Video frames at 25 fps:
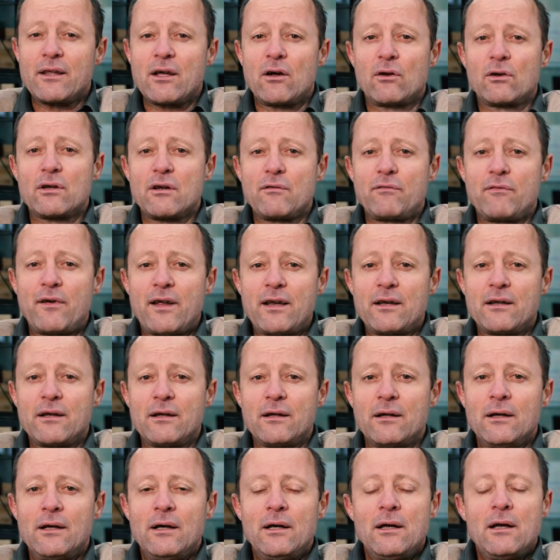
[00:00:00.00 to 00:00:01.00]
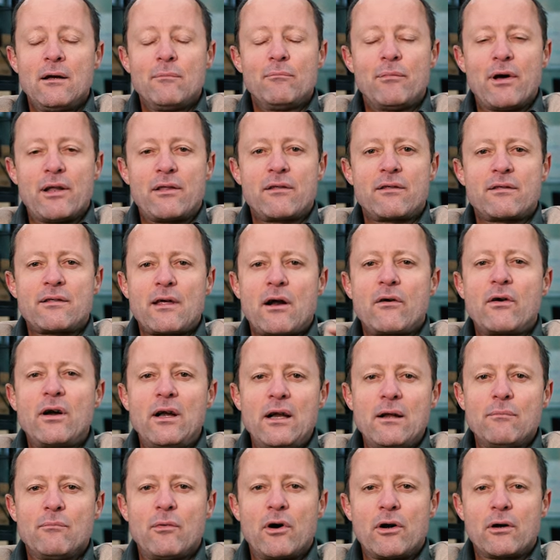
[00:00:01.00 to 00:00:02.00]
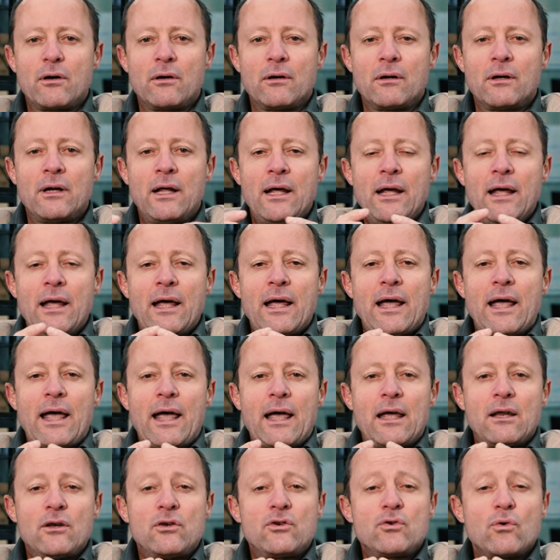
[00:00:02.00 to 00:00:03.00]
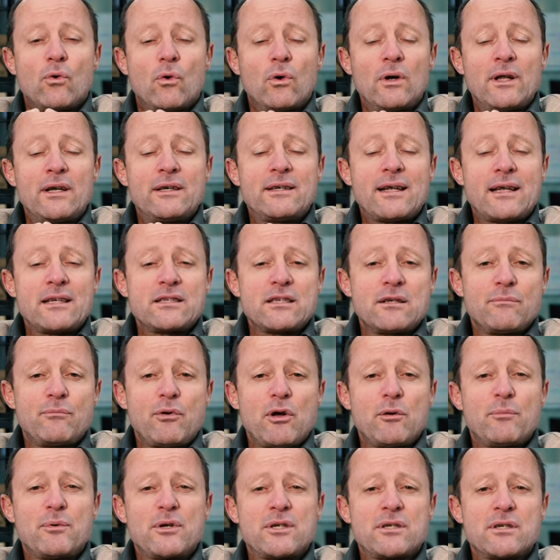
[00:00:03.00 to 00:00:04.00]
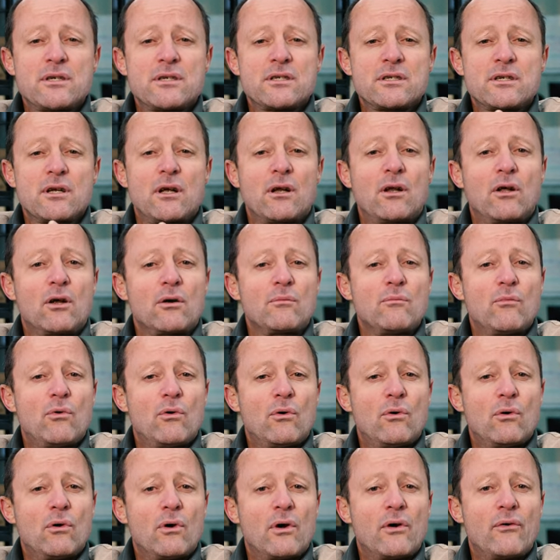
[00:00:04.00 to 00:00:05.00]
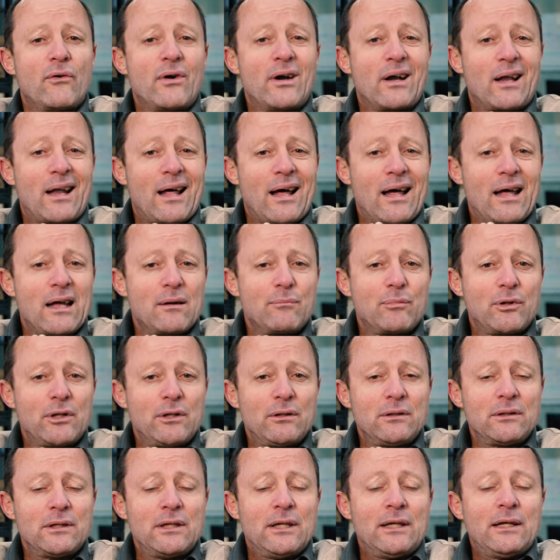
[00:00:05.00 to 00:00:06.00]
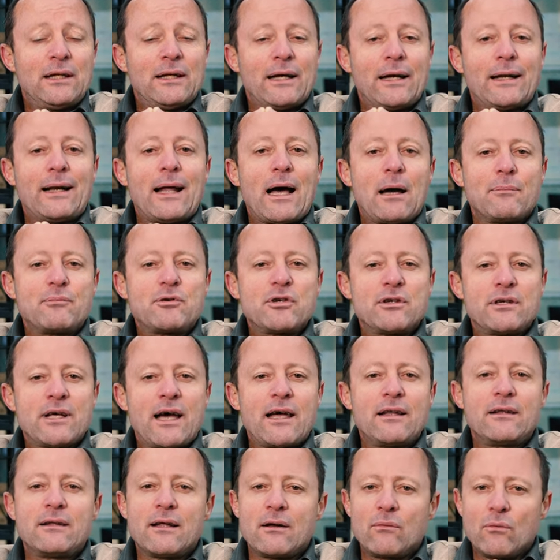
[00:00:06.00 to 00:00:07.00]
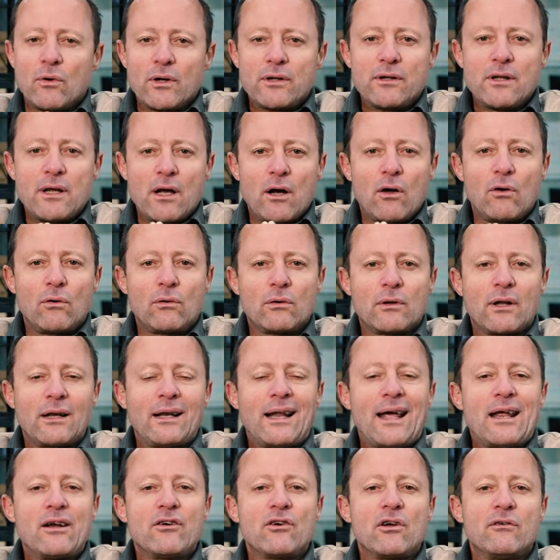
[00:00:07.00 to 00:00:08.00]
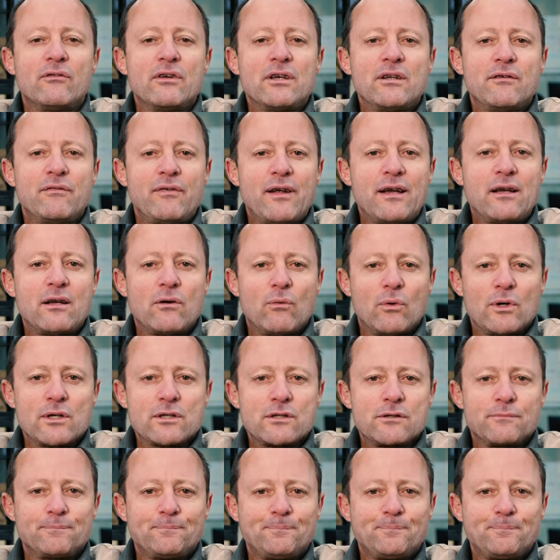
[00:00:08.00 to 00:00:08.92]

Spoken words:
the old Defender, but thoroughly modern, and to all intents and purposes, a lot more reliable and up to date than what the old Land Rover Defender was.